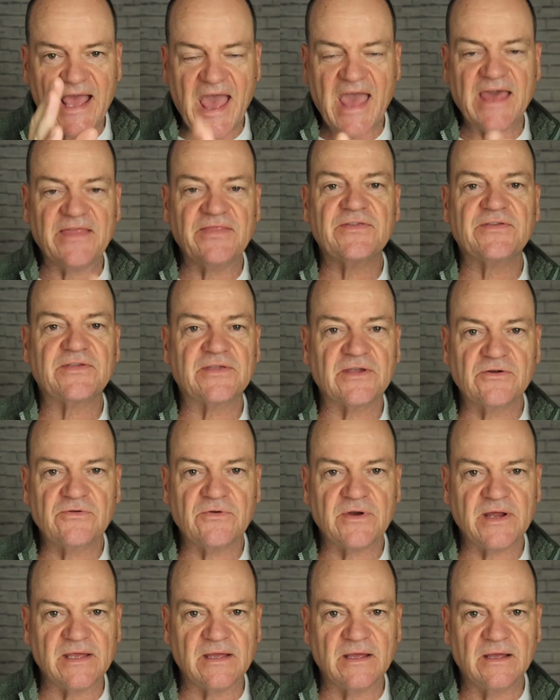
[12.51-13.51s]
nth
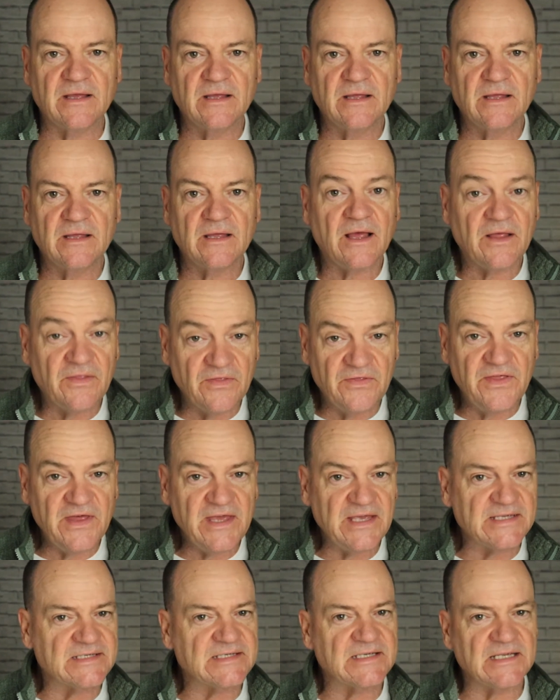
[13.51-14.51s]
degree. And
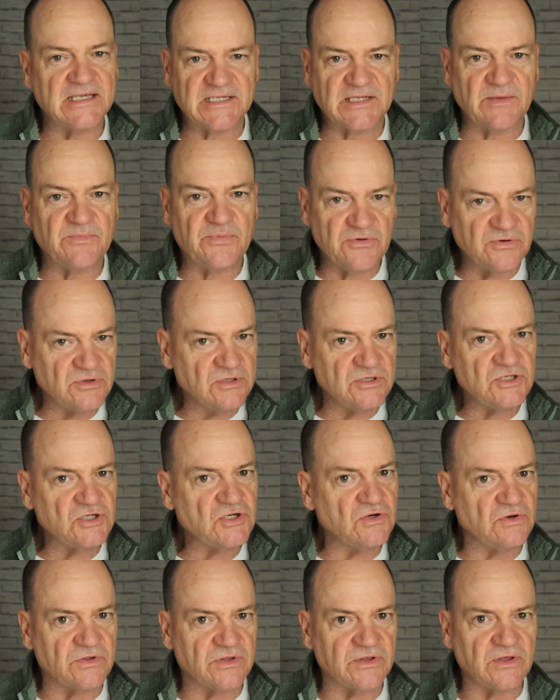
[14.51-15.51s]
this is the brutal
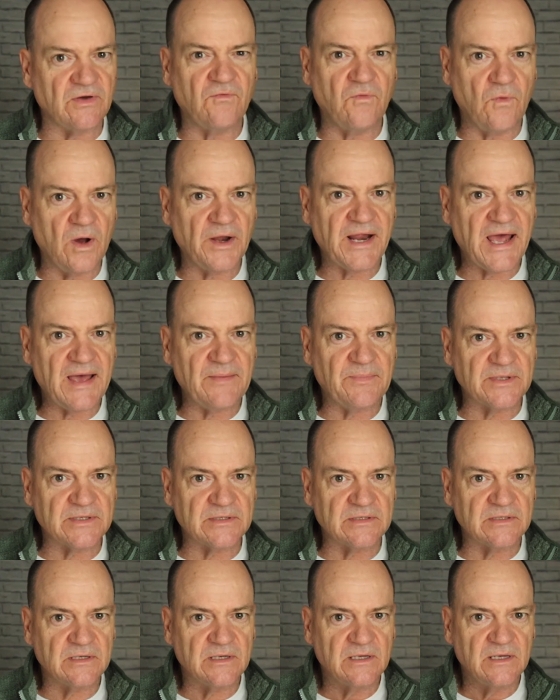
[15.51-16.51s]
truth of what happened.
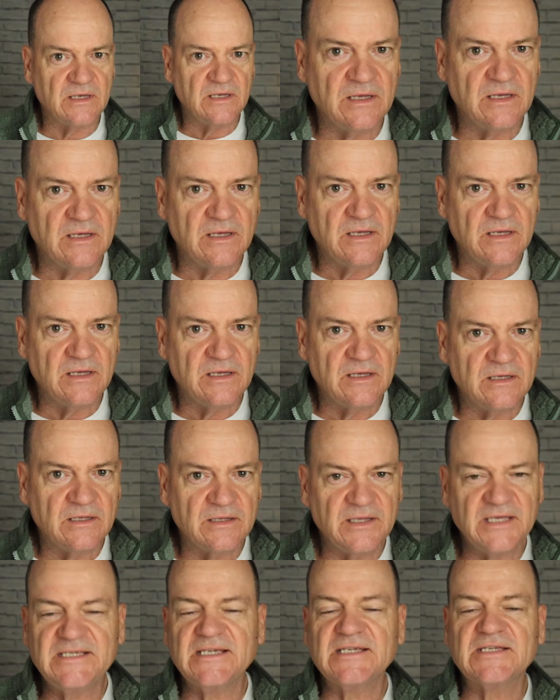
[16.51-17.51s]

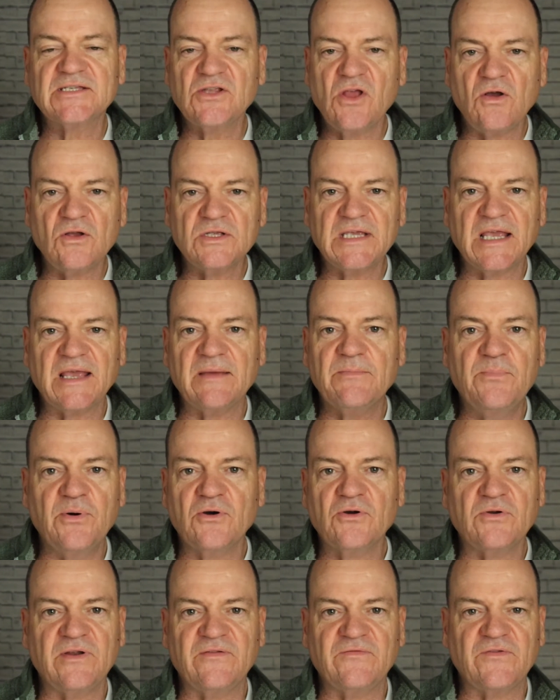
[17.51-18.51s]
This is not a
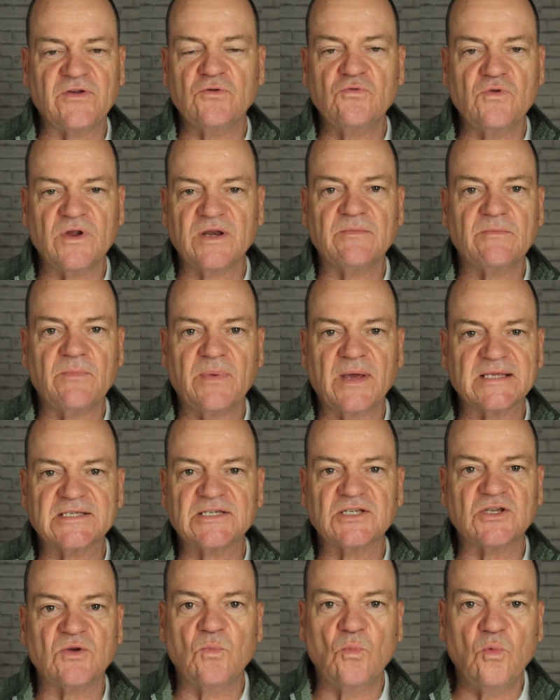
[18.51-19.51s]
book review written by
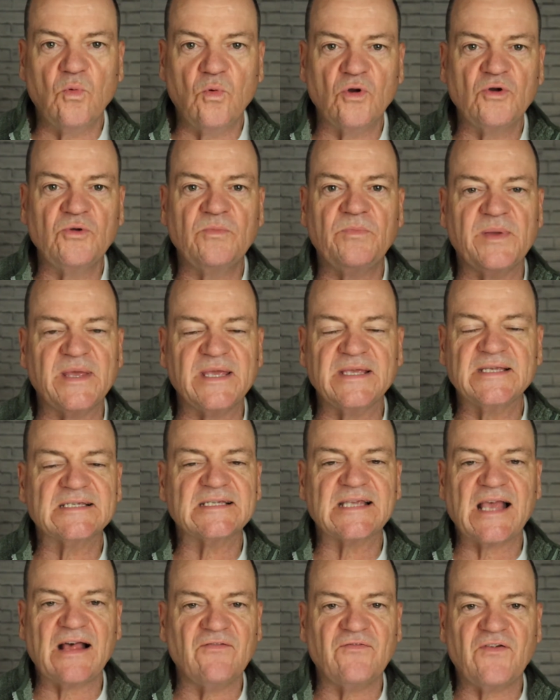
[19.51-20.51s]
some would-be
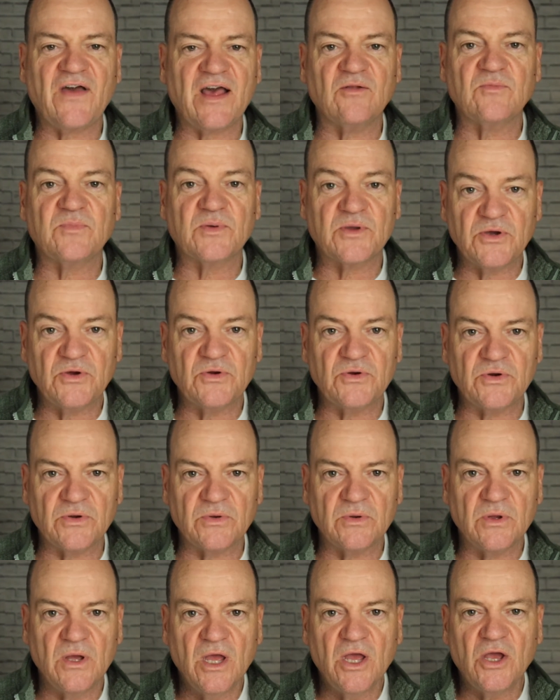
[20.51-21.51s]
self-help guru
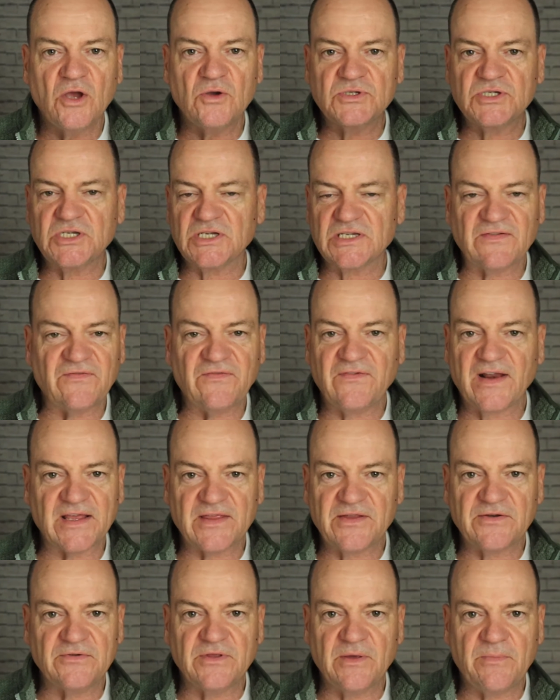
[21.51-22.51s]
who's just flicked
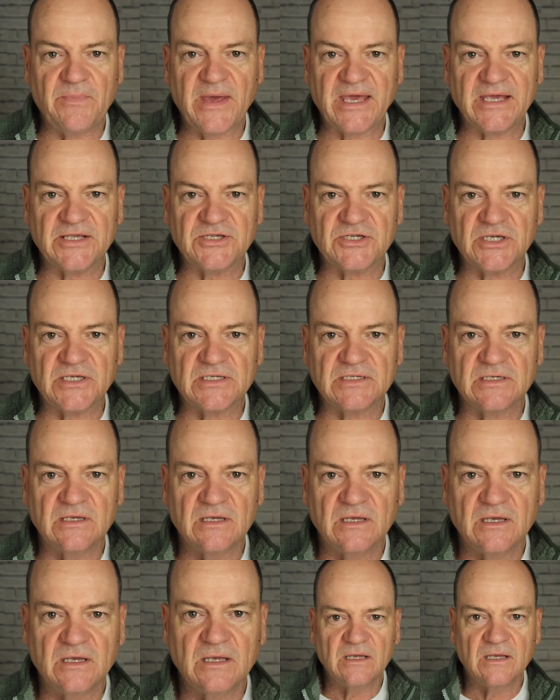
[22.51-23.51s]
through the pages.
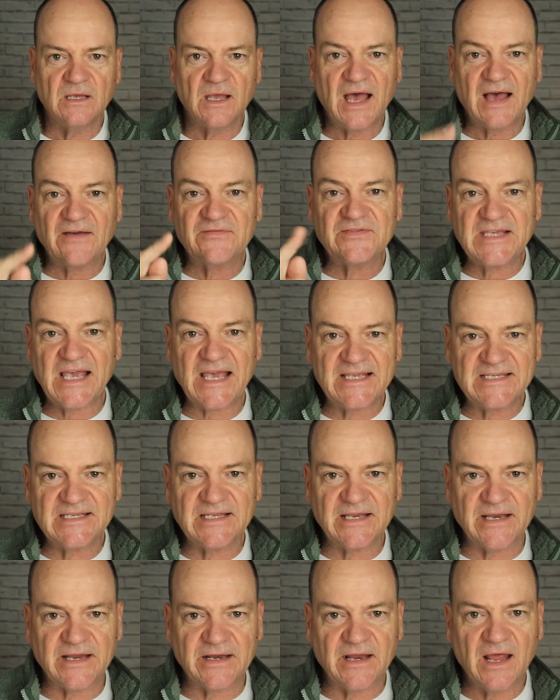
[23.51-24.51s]
I've
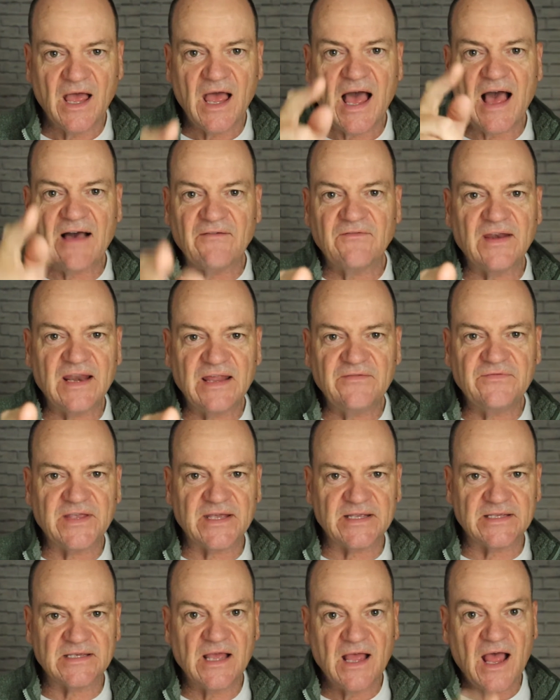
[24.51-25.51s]
tested it, I've lived
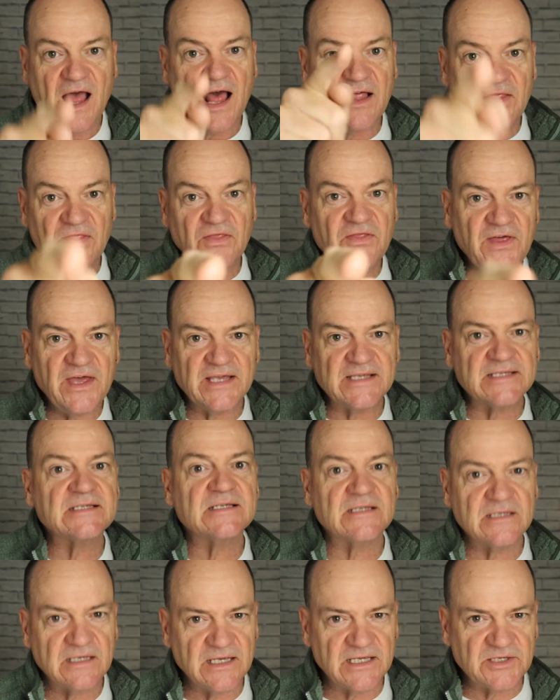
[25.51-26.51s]
it, and
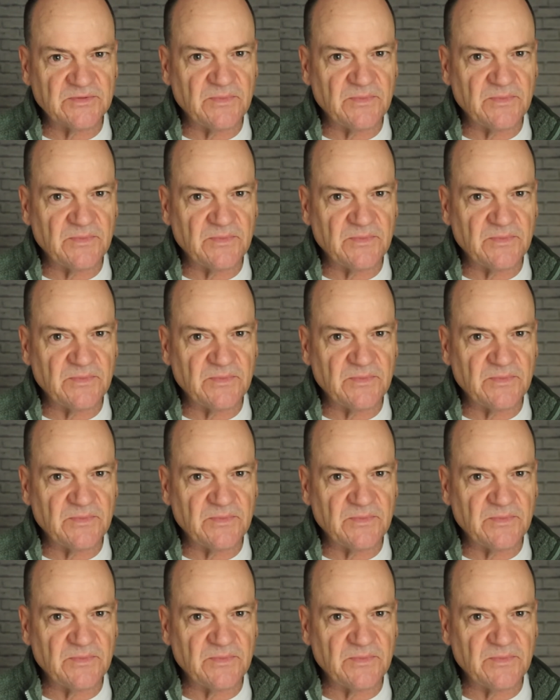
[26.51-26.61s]
this is